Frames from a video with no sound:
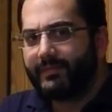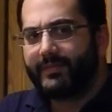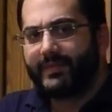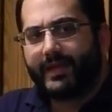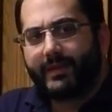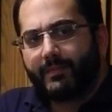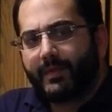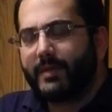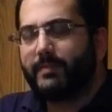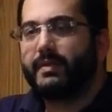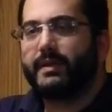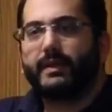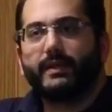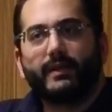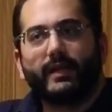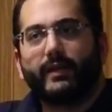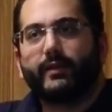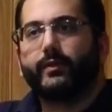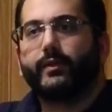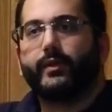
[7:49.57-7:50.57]
that might be
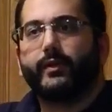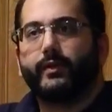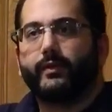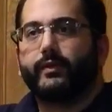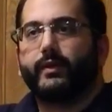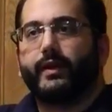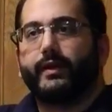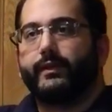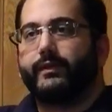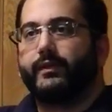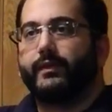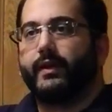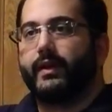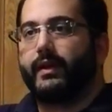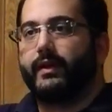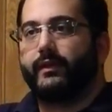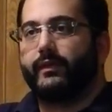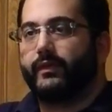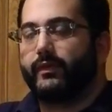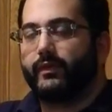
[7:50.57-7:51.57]
it. I don't know. I,
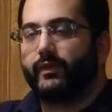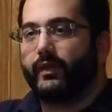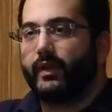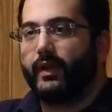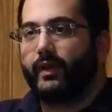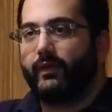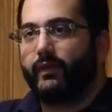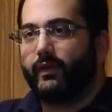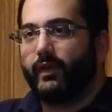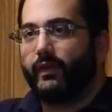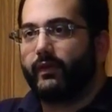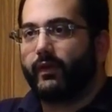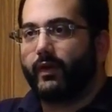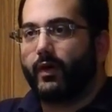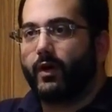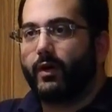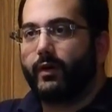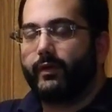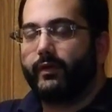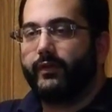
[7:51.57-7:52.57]
it's it's it's a
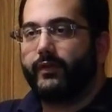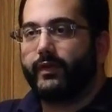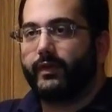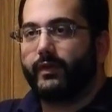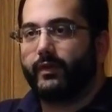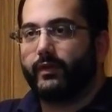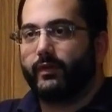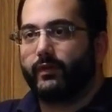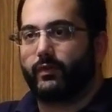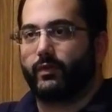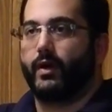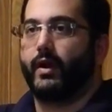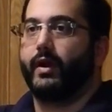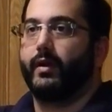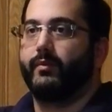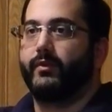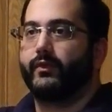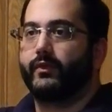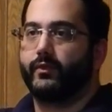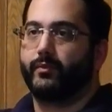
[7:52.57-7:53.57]
hard thing to
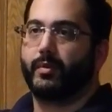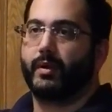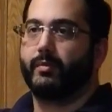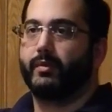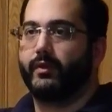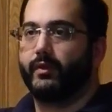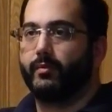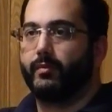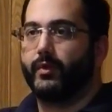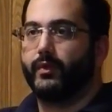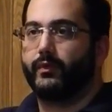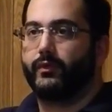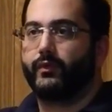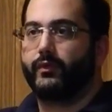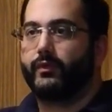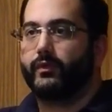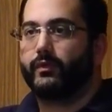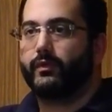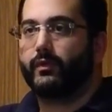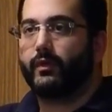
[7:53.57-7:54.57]
describe. This is probably the
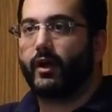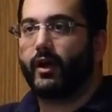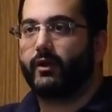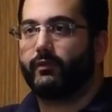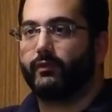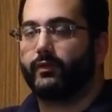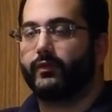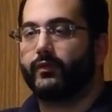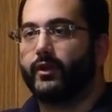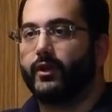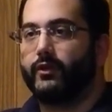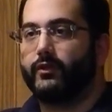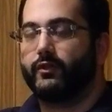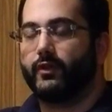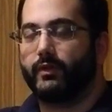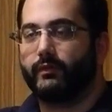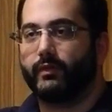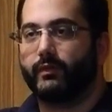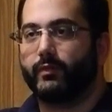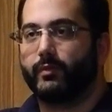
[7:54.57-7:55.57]
most
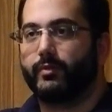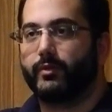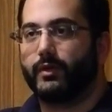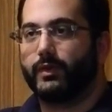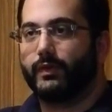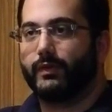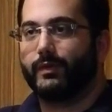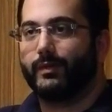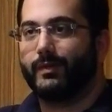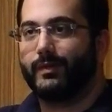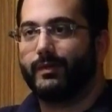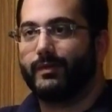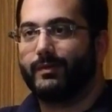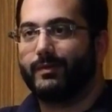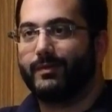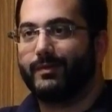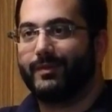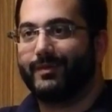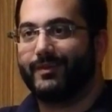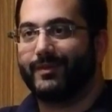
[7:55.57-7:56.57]
conversation I've ever put into
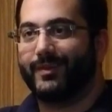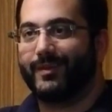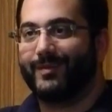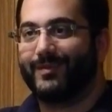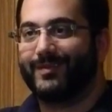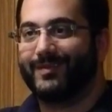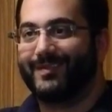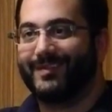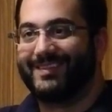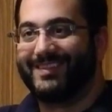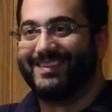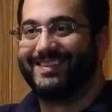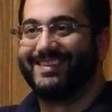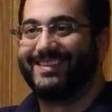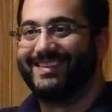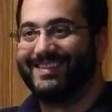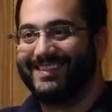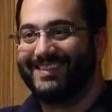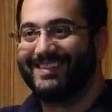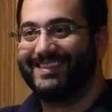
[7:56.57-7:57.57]
it. So
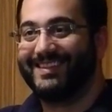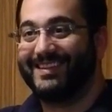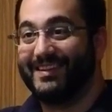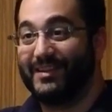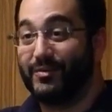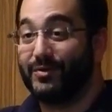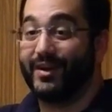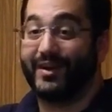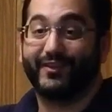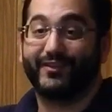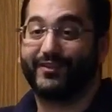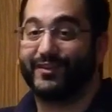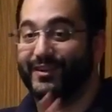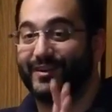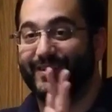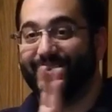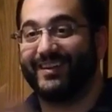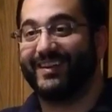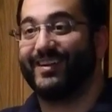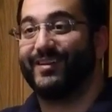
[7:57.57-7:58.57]
you guys
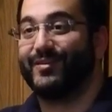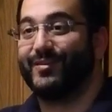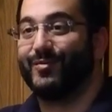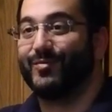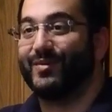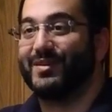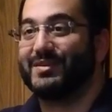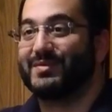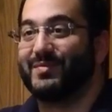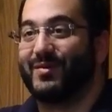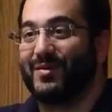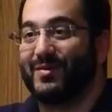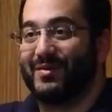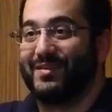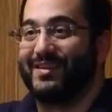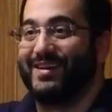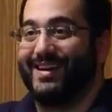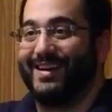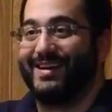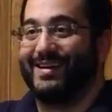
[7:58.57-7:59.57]
figure it out. You're way smarter
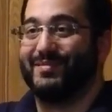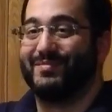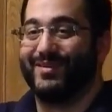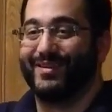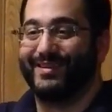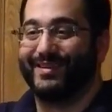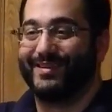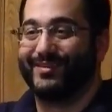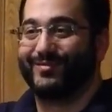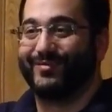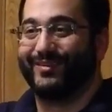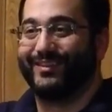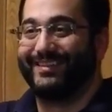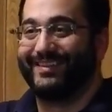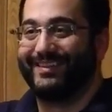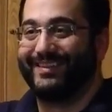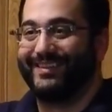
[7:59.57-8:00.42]
than I am on this one.